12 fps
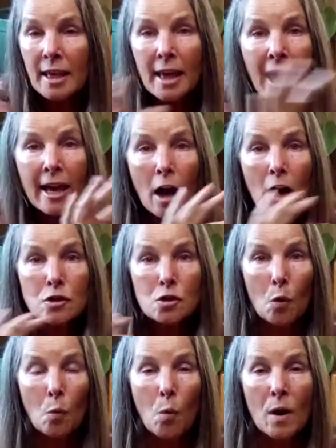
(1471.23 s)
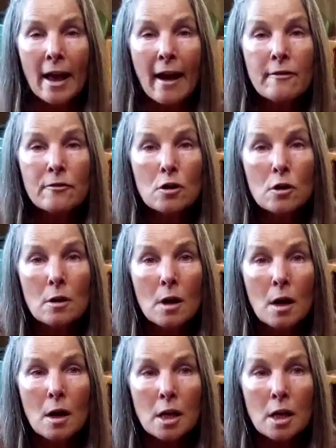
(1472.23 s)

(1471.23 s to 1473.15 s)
chaos or whatever